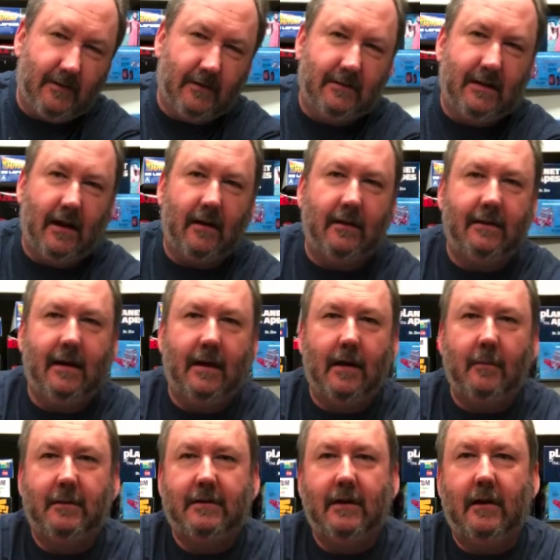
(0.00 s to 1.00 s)
So it's not going to
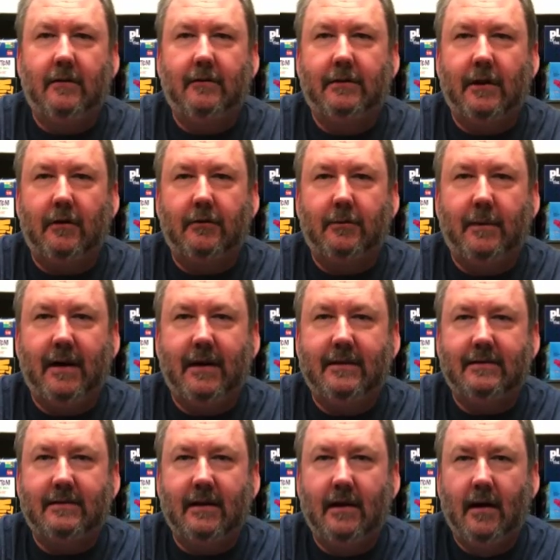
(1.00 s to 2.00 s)
take up a ton of shelf
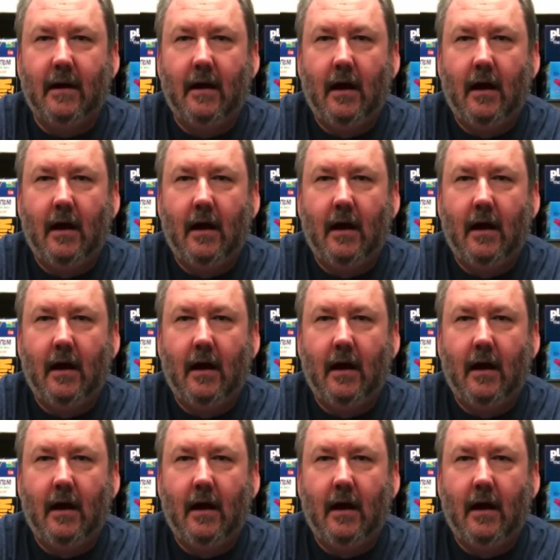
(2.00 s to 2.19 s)
space